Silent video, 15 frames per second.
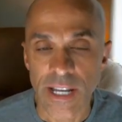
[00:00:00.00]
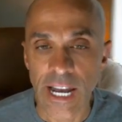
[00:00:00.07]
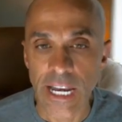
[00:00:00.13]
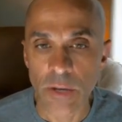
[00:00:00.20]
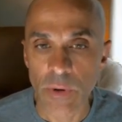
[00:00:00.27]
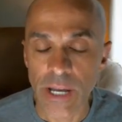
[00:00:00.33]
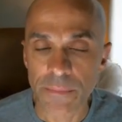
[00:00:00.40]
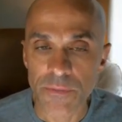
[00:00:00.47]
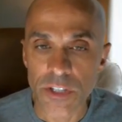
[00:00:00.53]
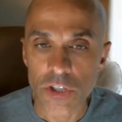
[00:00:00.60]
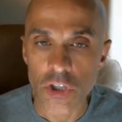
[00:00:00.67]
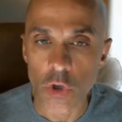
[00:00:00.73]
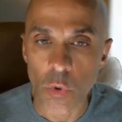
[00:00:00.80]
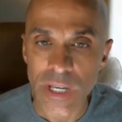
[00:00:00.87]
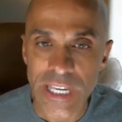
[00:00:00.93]
Anyway,
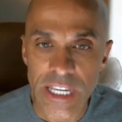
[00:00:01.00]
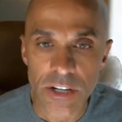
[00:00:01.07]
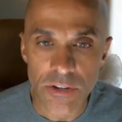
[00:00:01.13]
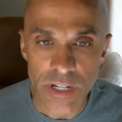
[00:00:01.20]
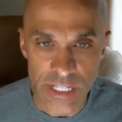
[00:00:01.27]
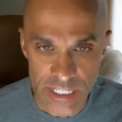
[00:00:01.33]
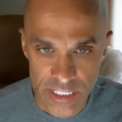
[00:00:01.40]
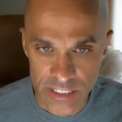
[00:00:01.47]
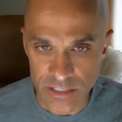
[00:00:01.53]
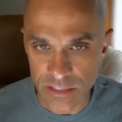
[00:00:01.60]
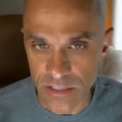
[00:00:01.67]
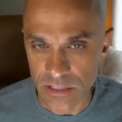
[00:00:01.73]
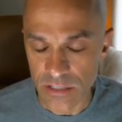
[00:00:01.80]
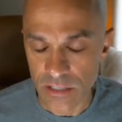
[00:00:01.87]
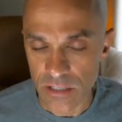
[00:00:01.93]
so here
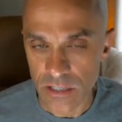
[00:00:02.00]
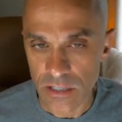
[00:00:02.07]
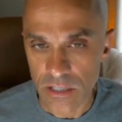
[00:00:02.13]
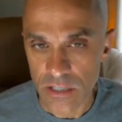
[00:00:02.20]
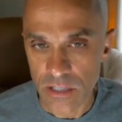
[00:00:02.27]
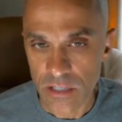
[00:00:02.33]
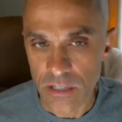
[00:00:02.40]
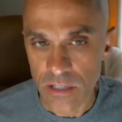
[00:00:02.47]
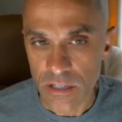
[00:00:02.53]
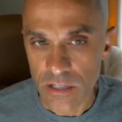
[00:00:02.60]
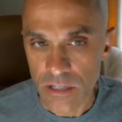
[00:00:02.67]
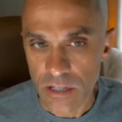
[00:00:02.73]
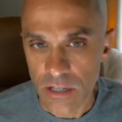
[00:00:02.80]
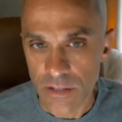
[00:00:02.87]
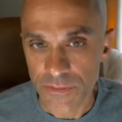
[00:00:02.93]
is
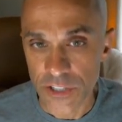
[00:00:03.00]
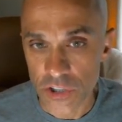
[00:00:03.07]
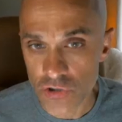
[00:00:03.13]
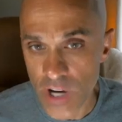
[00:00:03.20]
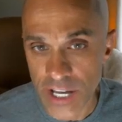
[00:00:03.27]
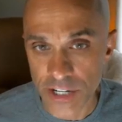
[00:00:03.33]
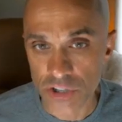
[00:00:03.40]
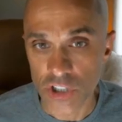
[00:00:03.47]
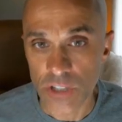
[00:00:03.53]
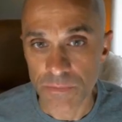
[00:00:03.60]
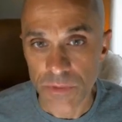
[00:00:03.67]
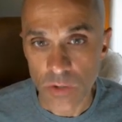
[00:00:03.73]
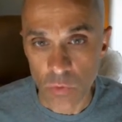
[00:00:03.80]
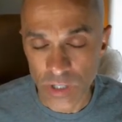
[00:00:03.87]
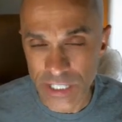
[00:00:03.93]
the strategy.
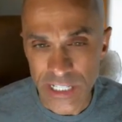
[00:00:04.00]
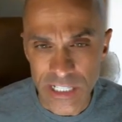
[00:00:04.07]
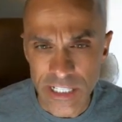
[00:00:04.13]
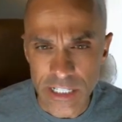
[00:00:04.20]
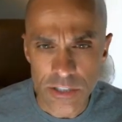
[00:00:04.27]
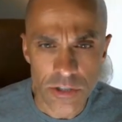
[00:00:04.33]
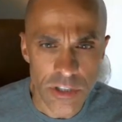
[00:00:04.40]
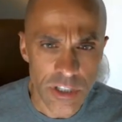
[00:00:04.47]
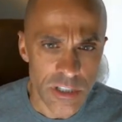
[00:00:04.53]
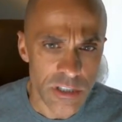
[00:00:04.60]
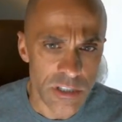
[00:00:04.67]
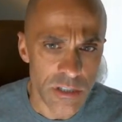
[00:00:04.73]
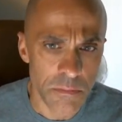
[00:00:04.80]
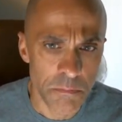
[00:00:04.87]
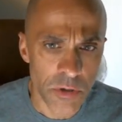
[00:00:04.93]
We're going to click into
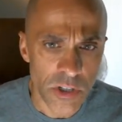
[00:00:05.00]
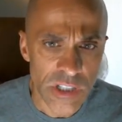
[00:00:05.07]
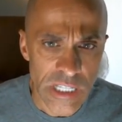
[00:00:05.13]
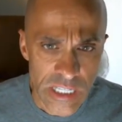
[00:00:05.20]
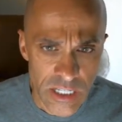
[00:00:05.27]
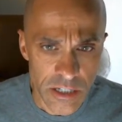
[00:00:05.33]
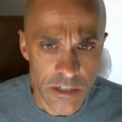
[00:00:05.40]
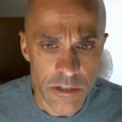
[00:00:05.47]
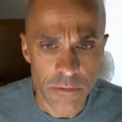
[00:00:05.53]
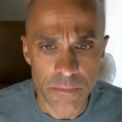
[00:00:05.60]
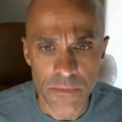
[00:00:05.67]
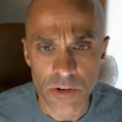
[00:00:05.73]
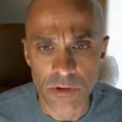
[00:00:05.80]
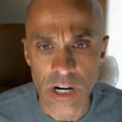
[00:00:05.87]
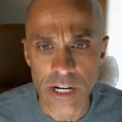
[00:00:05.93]
this book here,
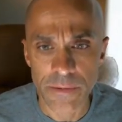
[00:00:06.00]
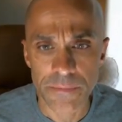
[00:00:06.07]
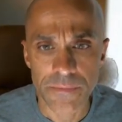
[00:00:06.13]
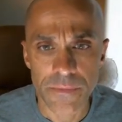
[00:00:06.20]
right?